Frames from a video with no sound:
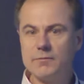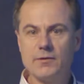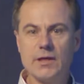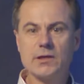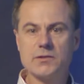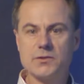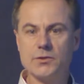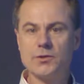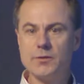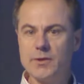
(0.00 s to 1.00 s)
very
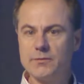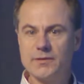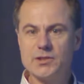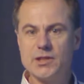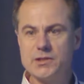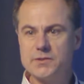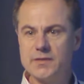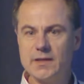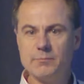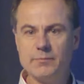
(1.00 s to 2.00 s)
concerned about the changes
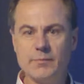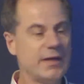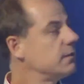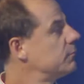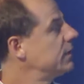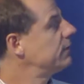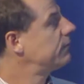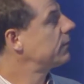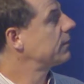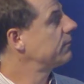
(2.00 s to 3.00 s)
that it might be
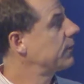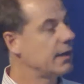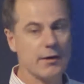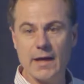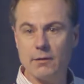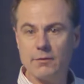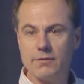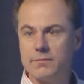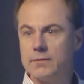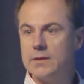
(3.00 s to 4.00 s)
for their
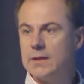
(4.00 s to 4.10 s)
health.